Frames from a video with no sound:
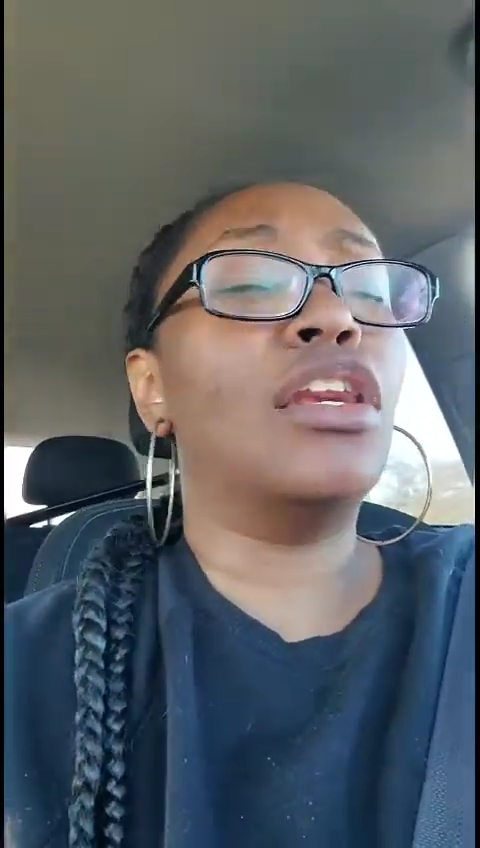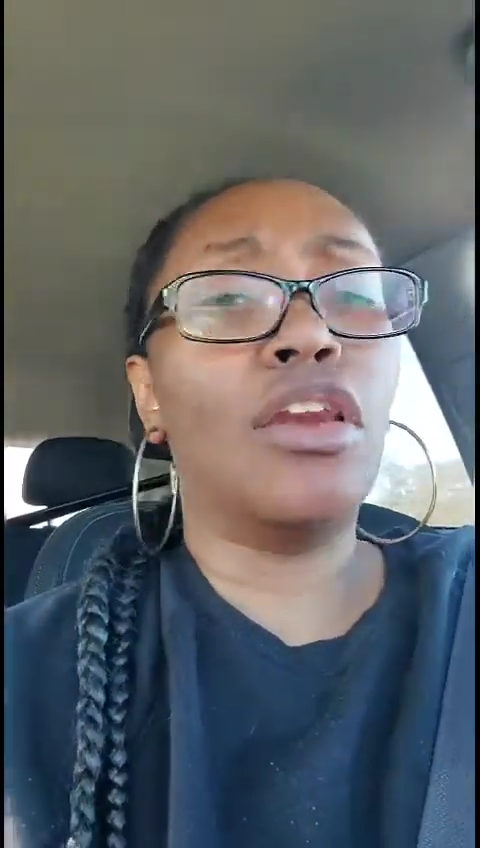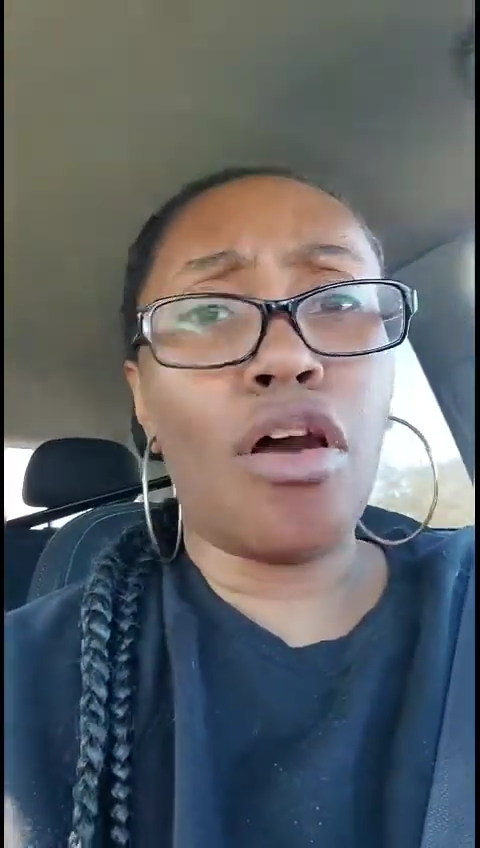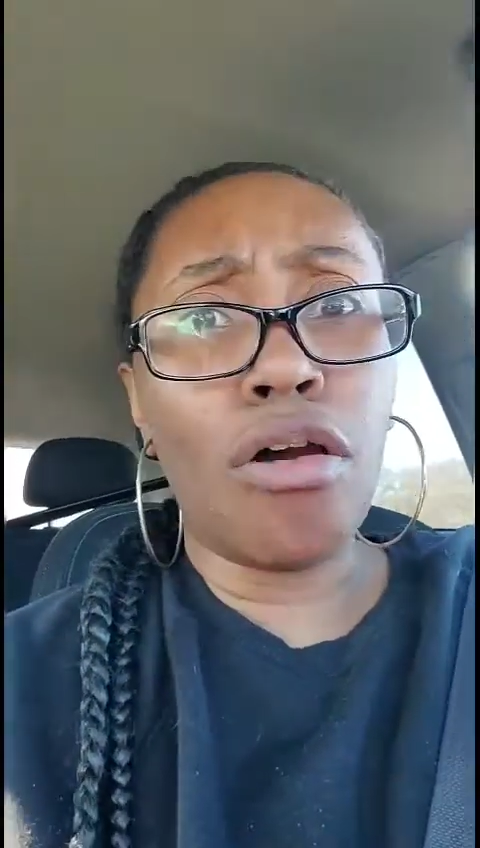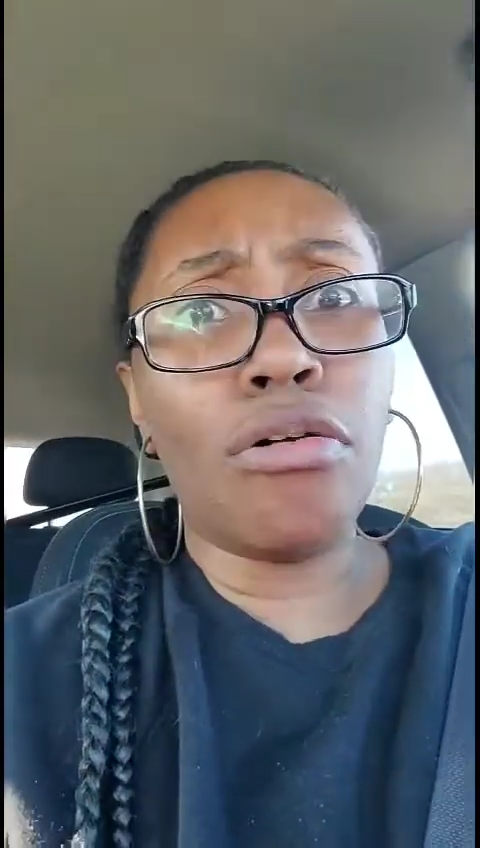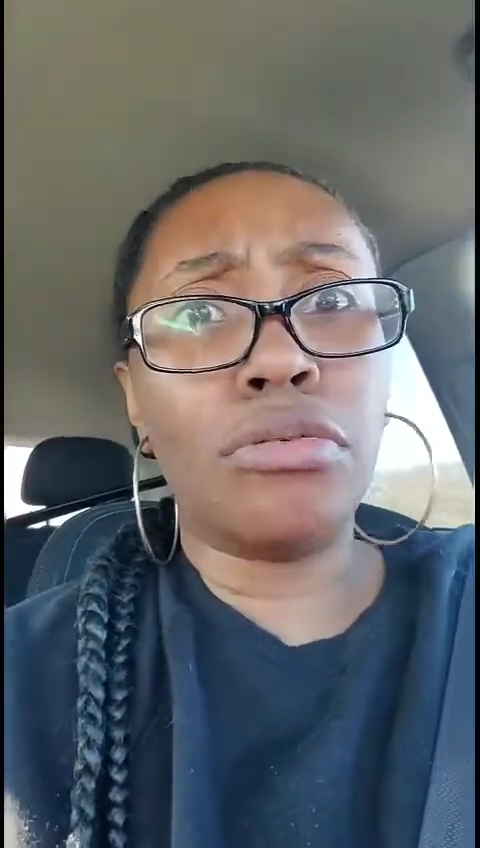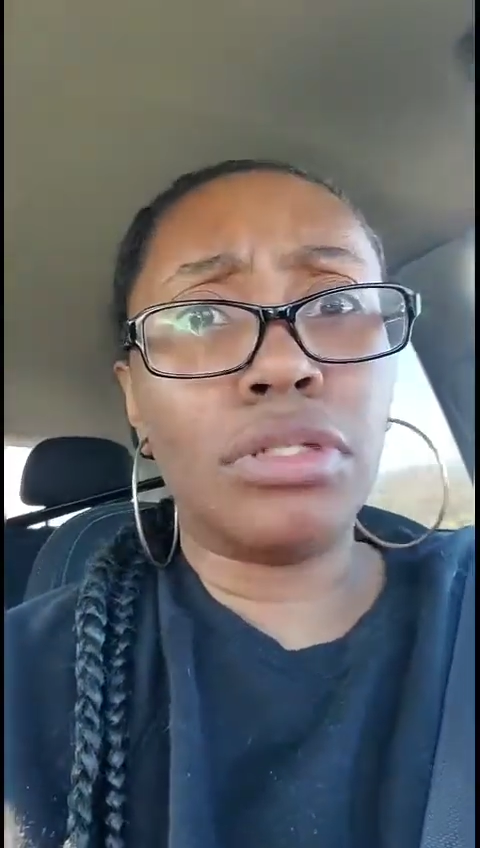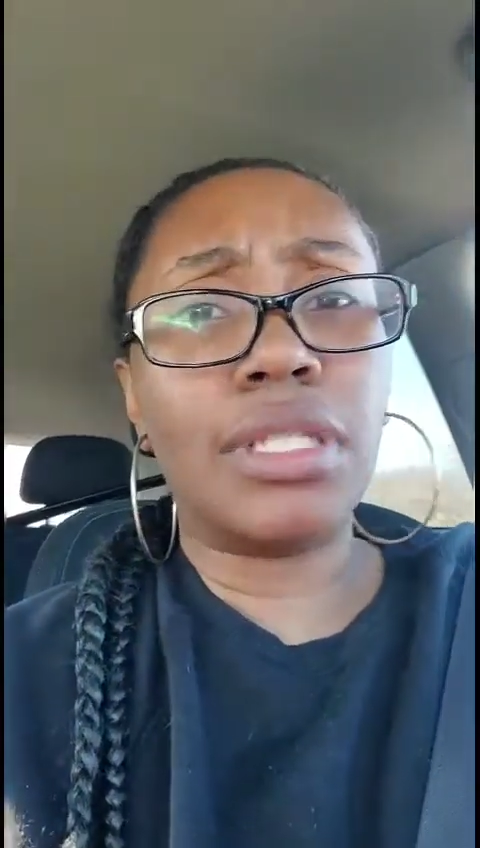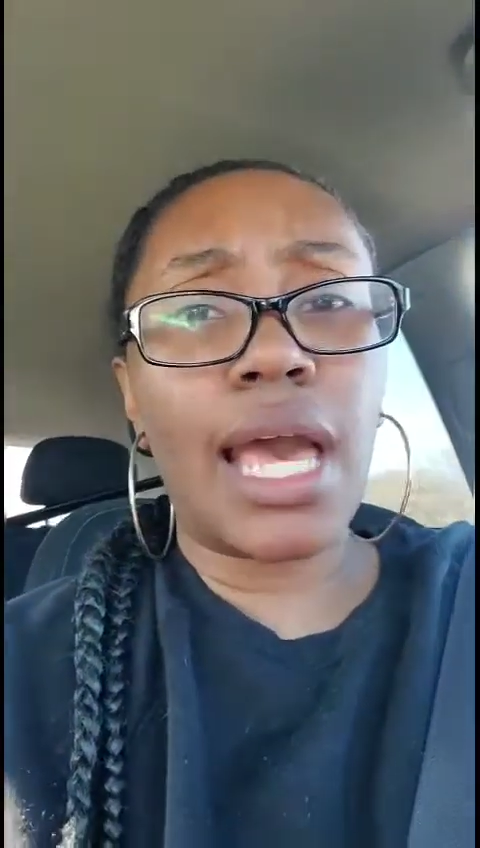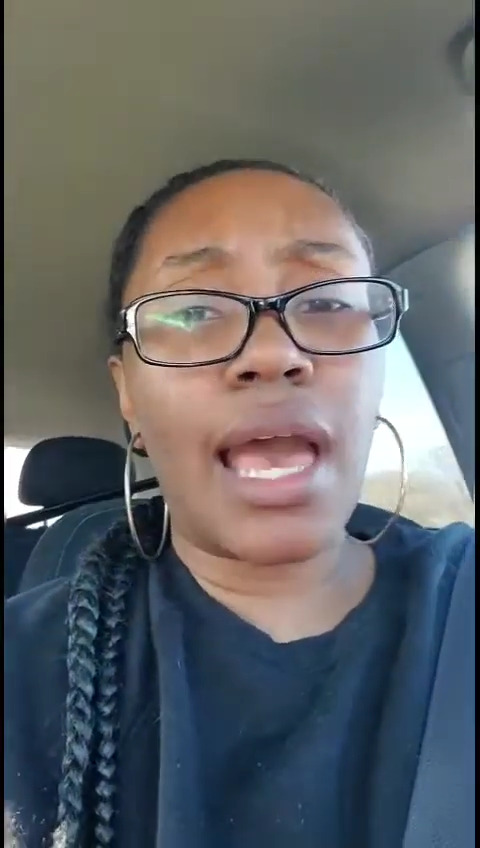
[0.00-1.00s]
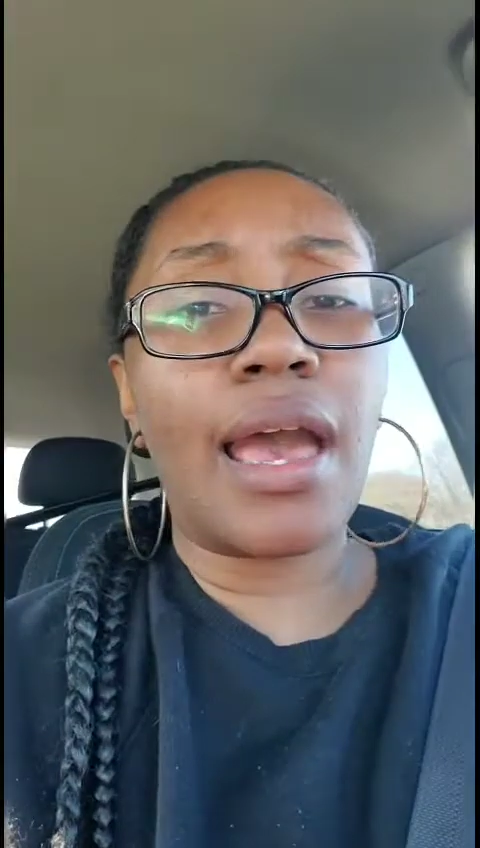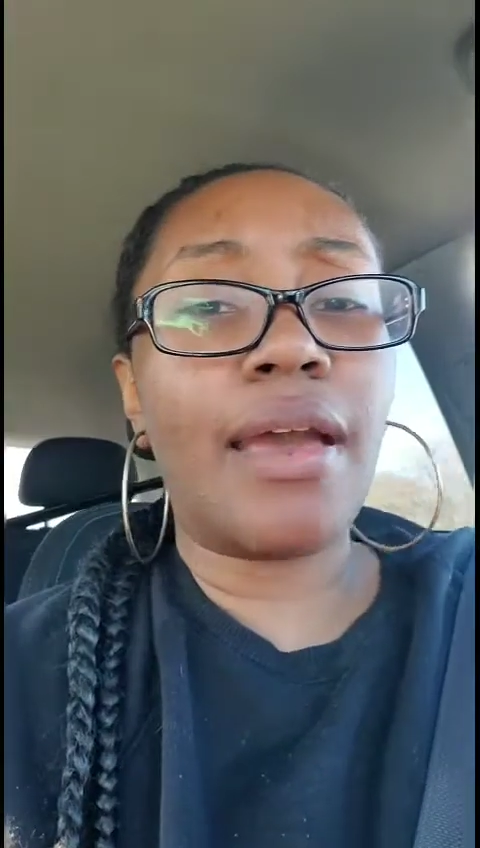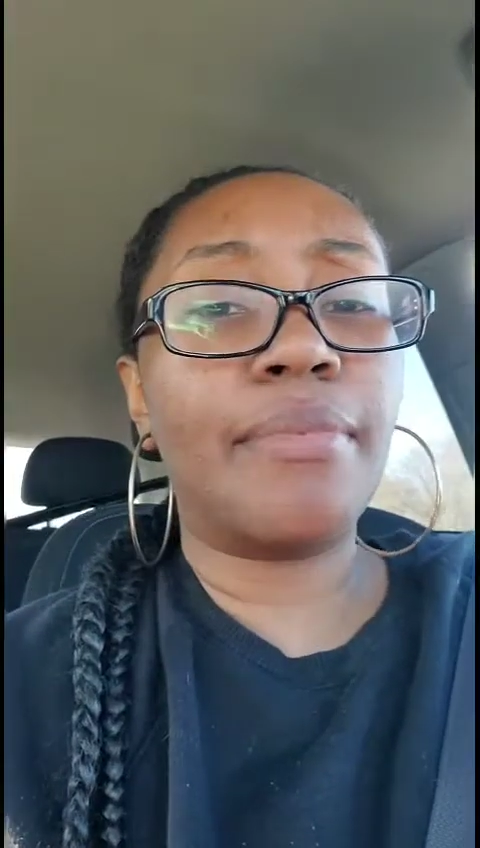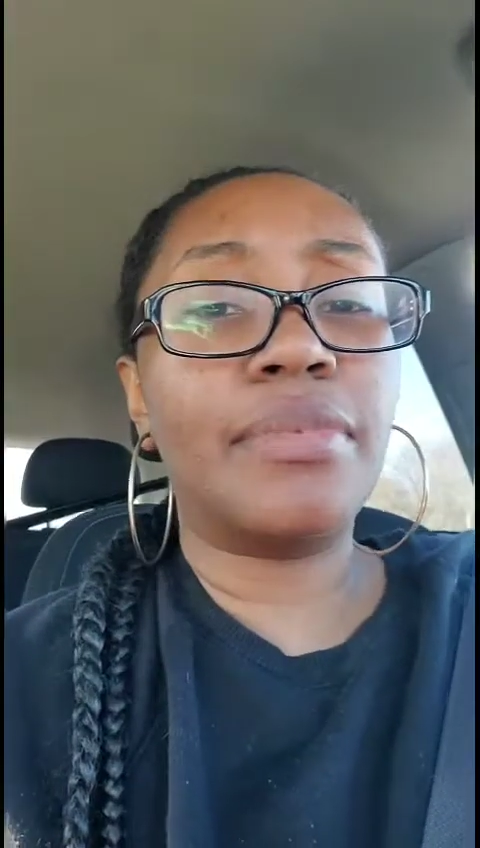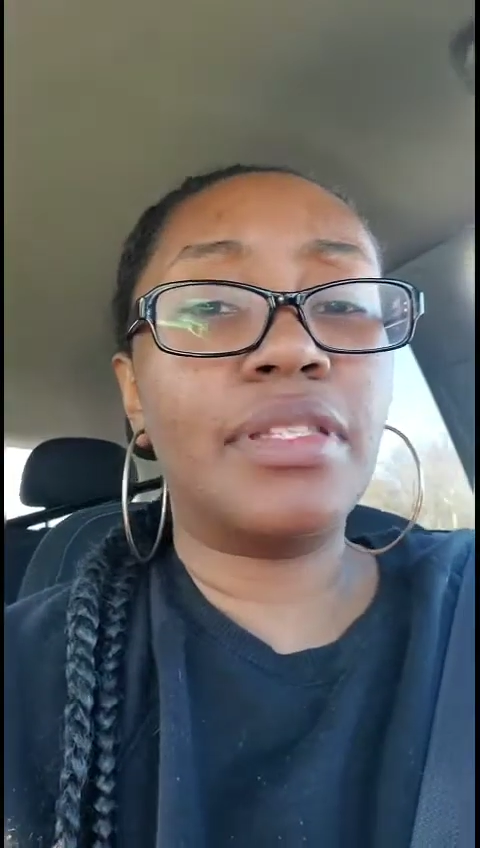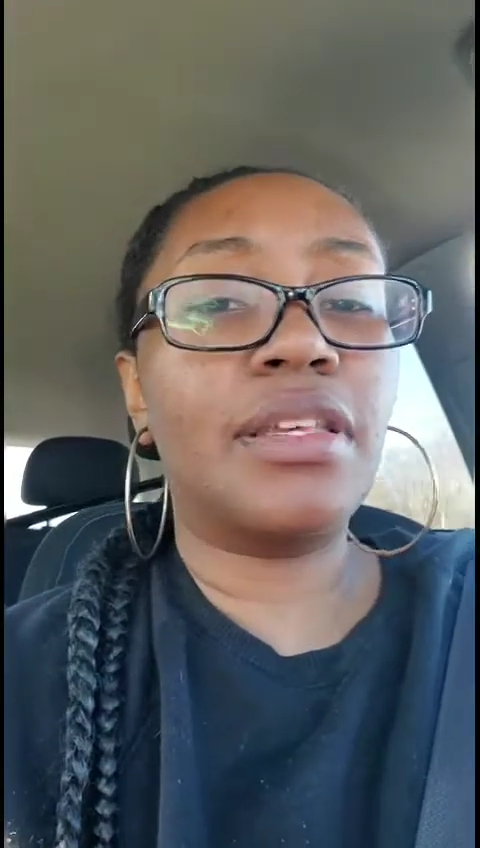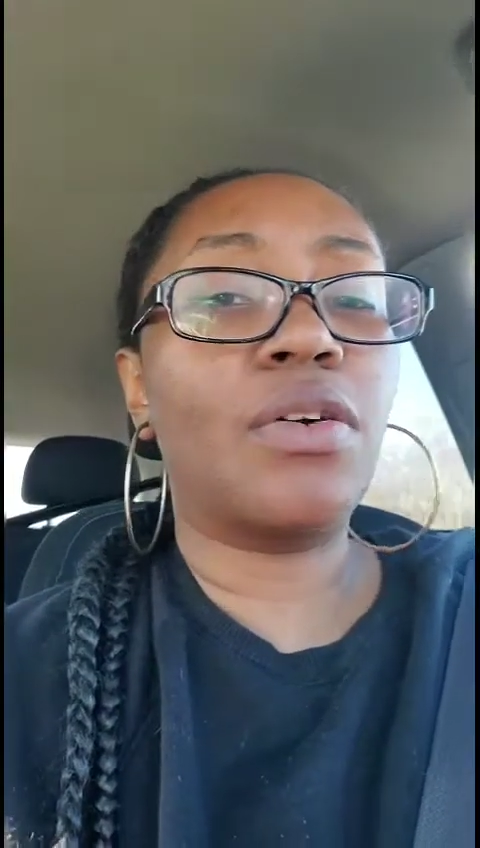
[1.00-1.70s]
long time,